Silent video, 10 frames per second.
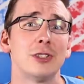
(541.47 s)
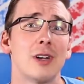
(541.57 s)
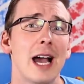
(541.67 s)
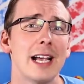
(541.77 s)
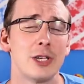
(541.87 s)

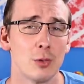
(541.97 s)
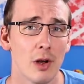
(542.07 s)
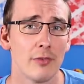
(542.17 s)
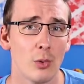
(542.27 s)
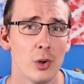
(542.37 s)
try to
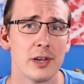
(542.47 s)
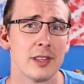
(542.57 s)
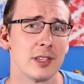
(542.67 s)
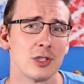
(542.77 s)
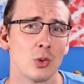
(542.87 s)

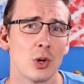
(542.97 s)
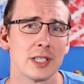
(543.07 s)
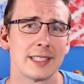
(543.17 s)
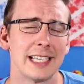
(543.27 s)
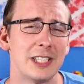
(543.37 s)
avoid the
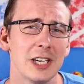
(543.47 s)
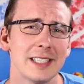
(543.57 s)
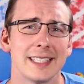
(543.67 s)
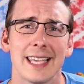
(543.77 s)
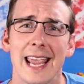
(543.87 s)
source they
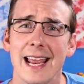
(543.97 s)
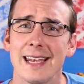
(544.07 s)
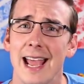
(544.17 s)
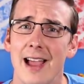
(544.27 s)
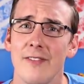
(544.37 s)
just
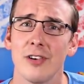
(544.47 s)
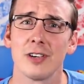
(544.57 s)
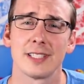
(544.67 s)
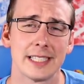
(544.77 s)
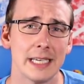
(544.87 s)
can't
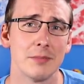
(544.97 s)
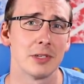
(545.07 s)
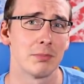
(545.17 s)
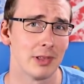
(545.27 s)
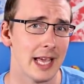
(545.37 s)
ever seem
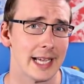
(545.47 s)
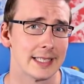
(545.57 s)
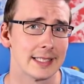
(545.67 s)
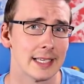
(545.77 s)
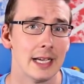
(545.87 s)
to
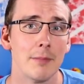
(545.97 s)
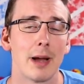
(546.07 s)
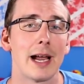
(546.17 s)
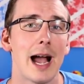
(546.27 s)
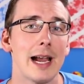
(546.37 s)
place
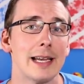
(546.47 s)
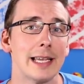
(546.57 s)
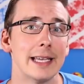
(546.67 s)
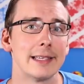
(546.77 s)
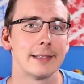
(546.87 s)
by
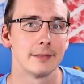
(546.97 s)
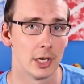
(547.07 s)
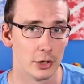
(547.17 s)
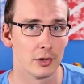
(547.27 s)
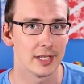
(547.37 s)
hiding it
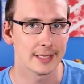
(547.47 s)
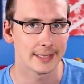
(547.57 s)
under the